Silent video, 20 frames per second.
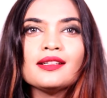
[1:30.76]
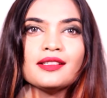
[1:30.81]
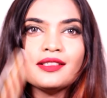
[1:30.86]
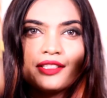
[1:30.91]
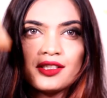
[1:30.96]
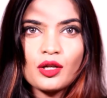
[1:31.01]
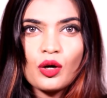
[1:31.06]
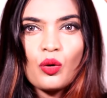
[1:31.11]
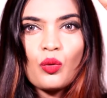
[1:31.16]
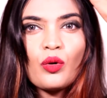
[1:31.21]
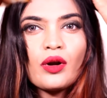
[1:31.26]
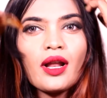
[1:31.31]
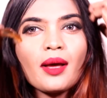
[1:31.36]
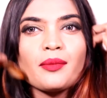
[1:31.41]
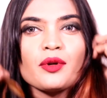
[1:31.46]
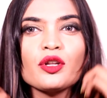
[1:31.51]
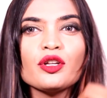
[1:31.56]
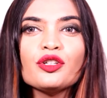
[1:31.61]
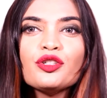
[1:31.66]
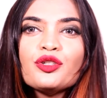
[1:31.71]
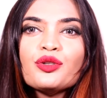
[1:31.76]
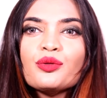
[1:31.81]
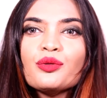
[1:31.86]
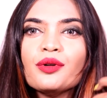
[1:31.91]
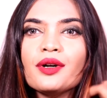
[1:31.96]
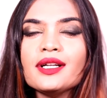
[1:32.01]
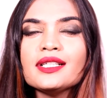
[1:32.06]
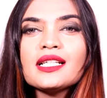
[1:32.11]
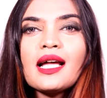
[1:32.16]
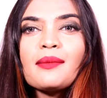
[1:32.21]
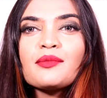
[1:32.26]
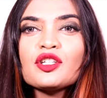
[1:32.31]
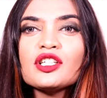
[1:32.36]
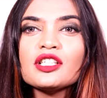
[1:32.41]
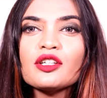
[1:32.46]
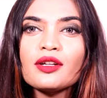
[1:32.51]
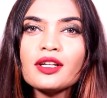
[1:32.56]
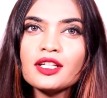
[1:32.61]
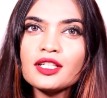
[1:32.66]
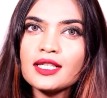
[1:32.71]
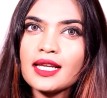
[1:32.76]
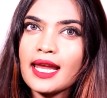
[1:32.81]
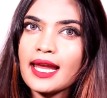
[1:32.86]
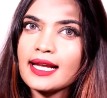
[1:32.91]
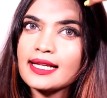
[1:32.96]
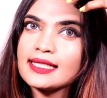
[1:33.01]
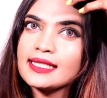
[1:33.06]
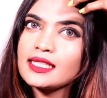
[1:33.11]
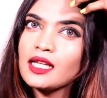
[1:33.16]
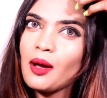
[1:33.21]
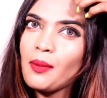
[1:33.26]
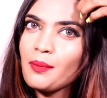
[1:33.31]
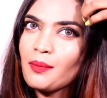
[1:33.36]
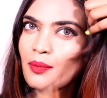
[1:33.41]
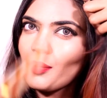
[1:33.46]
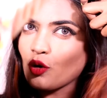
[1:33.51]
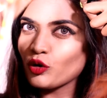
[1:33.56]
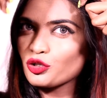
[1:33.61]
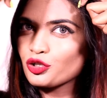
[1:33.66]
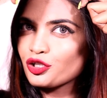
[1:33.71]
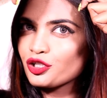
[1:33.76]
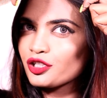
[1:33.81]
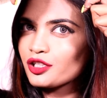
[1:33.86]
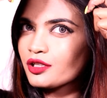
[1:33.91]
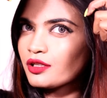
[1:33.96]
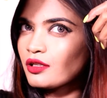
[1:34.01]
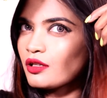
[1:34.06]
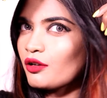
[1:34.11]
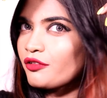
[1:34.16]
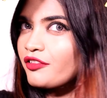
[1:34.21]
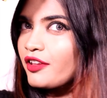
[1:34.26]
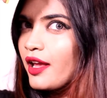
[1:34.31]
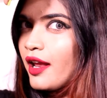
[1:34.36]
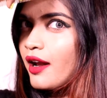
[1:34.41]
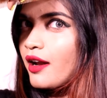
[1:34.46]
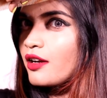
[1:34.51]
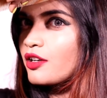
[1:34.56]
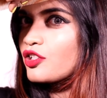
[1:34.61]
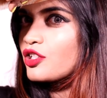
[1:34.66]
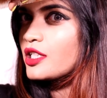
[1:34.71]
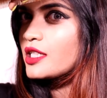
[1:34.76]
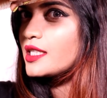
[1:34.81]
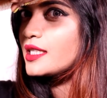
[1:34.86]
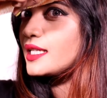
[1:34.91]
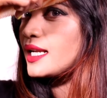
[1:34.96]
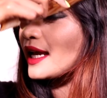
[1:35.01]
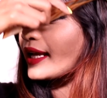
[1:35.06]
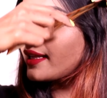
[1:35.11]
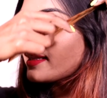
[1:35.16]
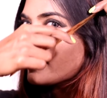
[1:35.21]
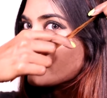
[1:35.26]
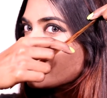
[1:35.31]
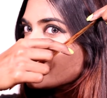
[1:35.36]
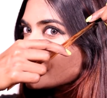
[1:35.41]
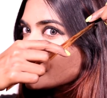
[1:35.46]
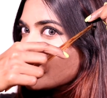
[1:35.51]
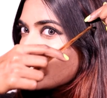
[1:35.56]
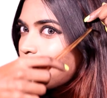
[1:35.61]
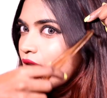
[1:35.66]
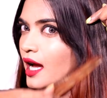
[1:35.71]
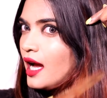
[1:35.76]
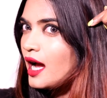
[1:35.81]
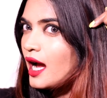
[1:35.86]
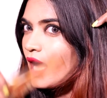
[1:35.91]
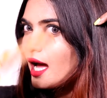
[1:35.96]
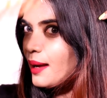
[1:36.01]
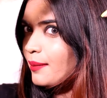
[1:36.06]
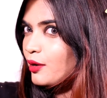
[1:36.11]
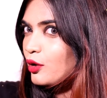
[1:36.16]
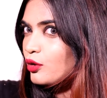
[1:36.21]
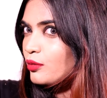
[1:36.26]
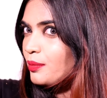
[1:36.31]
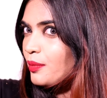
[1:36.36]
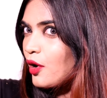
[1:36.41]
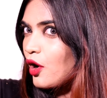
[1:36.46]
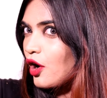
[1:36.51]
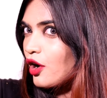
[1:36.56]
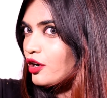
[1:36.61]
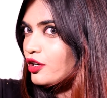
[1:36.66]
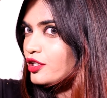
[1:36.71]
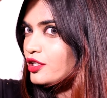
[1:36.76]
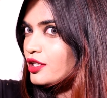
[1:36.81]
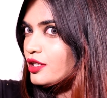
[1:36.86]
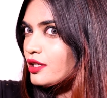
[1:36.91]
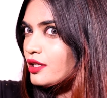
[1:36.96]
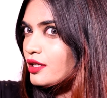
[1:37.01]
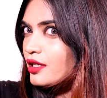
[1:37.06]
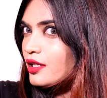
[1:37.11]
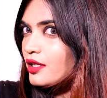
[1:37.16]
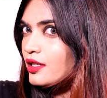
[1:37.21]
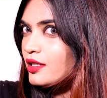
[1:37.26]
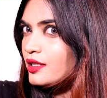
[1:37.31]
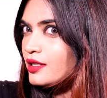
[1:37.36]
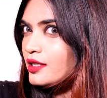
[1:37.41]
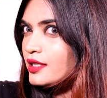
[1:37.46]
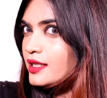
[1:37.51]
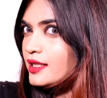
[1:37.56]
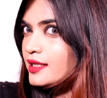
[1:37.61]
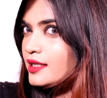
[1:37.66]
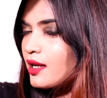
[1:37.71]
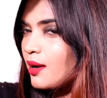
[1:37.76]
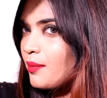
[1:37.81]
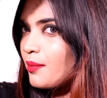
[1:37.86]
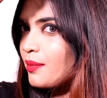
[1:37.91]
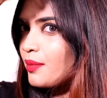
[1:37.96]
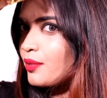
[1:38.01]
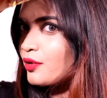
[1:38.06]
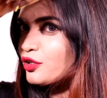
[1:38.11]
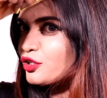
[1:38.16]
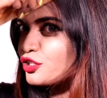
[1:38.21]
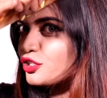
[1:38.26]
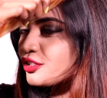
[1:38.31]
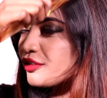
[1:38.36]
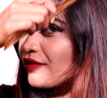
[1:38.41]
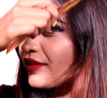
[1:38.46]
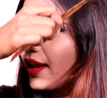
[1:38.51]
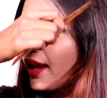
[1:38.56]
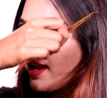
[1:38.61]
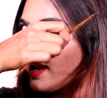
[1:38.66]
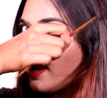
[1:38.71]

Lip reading: So what I'm going to do is I'm just going to take some portion of the hair just like this. I'm going to part some portion of the